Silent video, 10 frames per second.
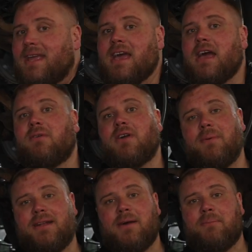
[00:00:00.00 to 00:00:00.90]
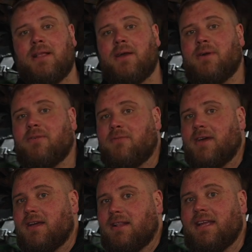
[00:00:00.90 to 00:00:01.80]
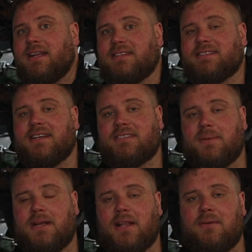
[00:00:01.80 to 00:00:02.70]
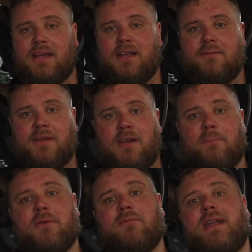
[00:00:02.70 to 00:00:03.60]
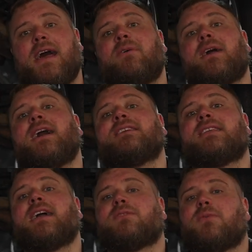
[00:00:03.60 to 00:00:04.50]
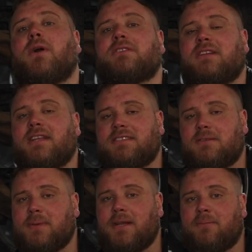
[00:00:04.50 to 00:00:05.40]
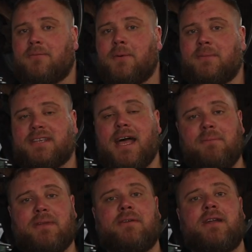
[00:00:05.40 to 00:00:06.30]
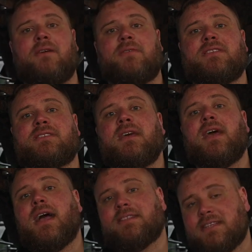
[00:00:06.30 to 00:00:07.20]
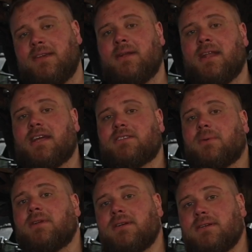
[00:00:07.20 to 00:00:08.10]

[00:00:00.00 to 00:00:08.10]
yeah, comment down below if Lee decides to include it in the video. But for now, guys, thanks for watching. This is BD Performance. I'm Darren Evans, and see you in the next one.